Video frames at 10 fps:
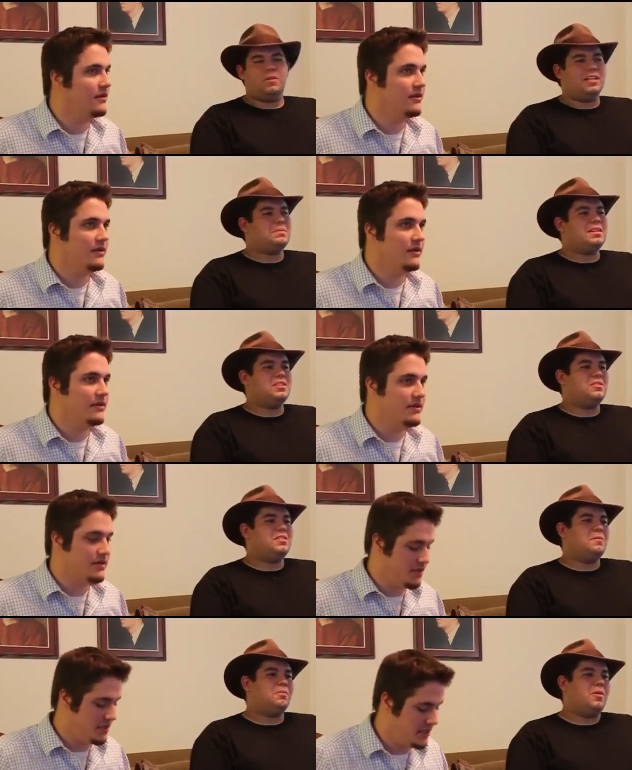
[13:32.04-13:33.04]
Speaker 1: Well, it's because you're
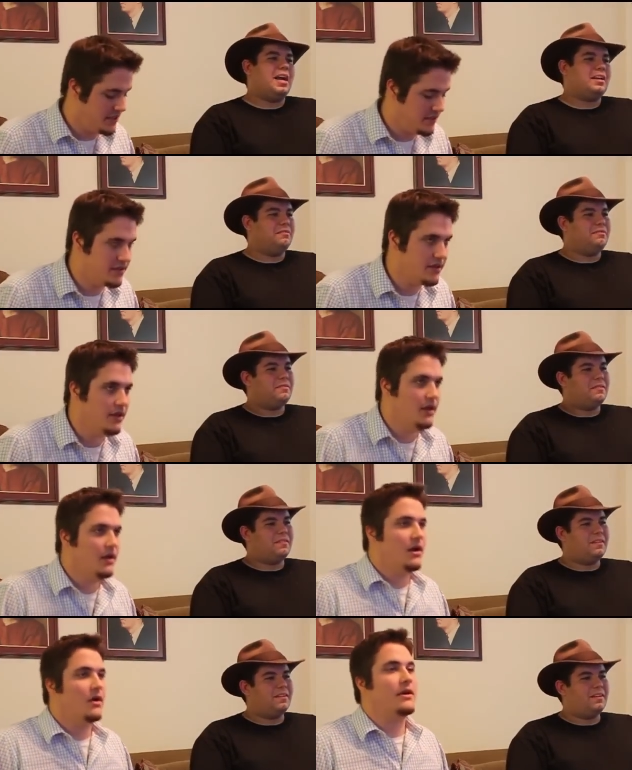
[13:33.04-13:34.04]
not proactive.
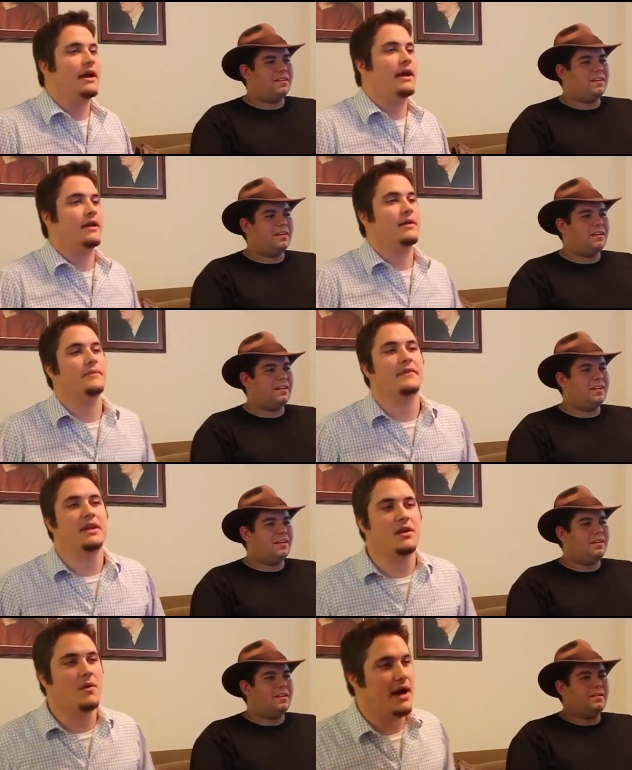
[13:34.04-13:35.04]
Speaker 2: Okay.
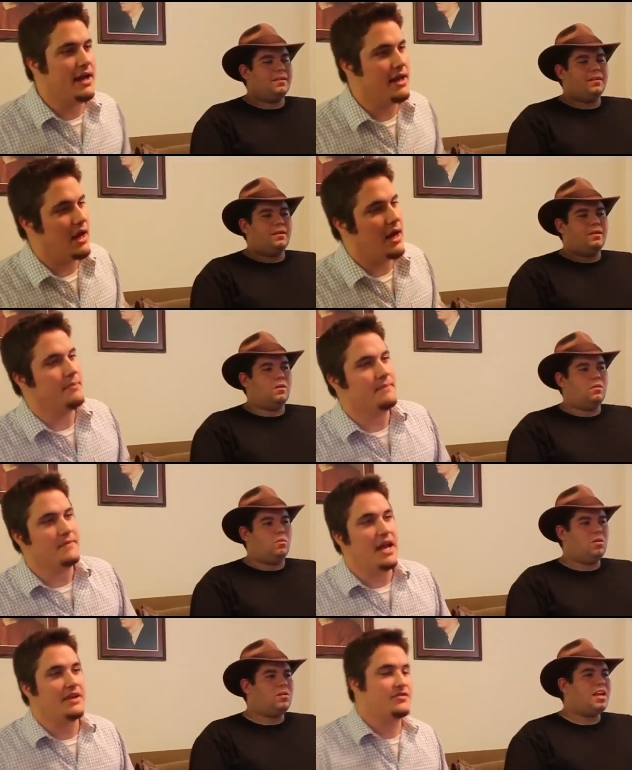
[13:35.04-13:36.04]
Anyway, um,
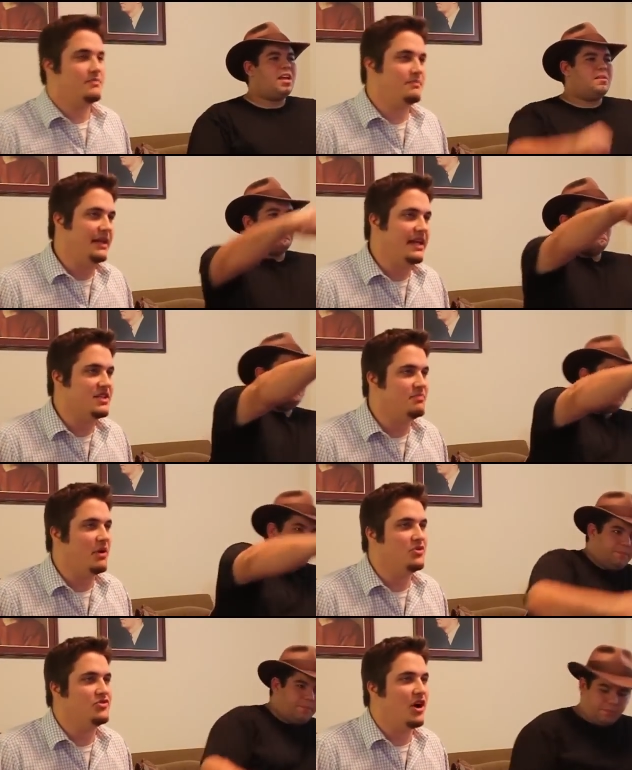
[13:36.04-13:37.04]
yes, please
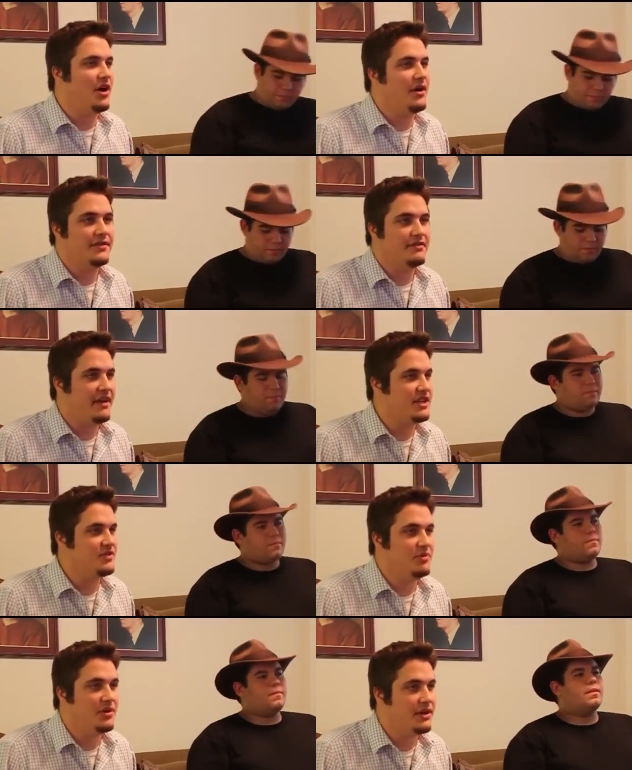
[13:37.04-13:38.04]
post all the
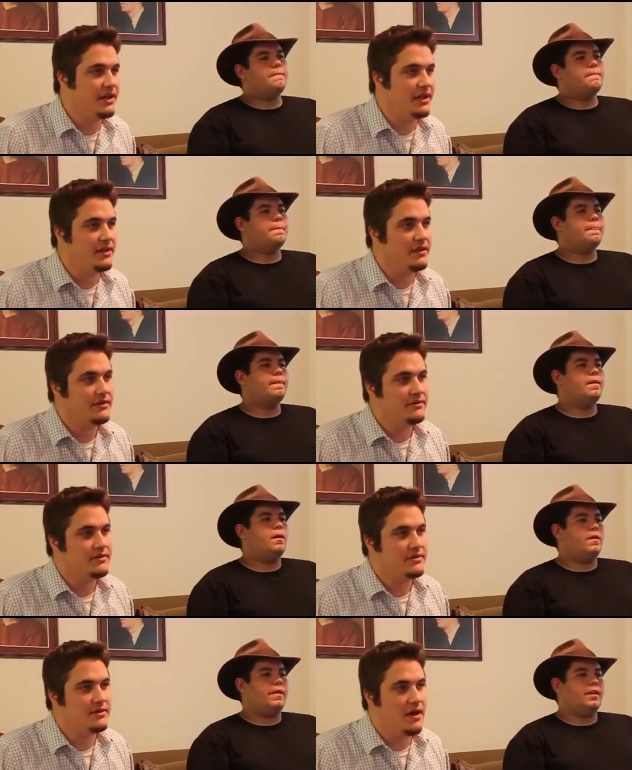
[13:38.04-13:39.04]
Facebook and
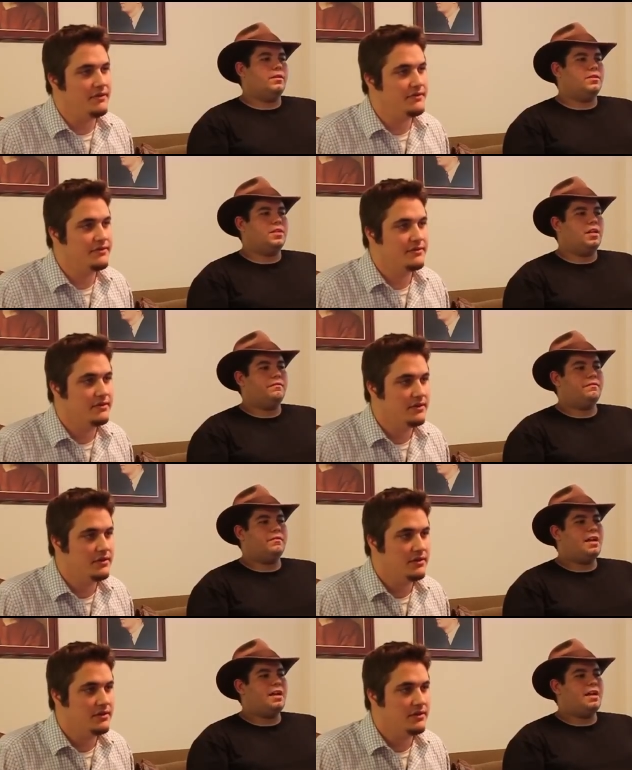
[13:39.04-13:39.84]
all stuff. that good
Speaker 1: stuff.